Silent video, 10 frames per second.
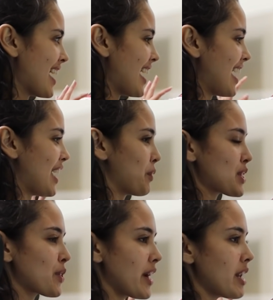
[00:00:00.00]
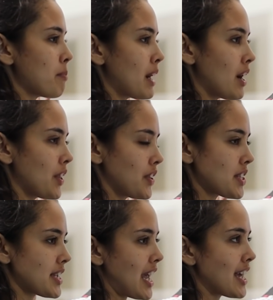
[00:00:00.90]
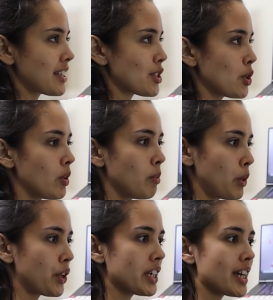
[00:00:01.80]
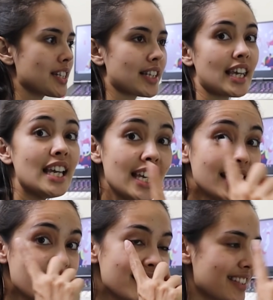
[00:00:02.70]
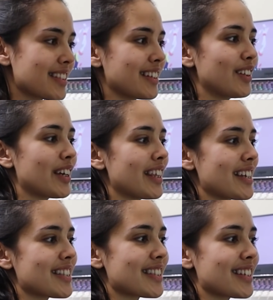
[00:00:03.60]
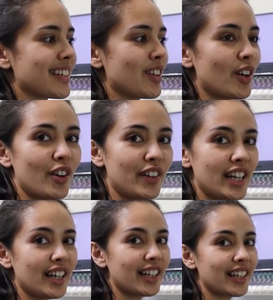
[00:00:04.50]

And what's great about the Stenz dual motor desk is, look at this, over here.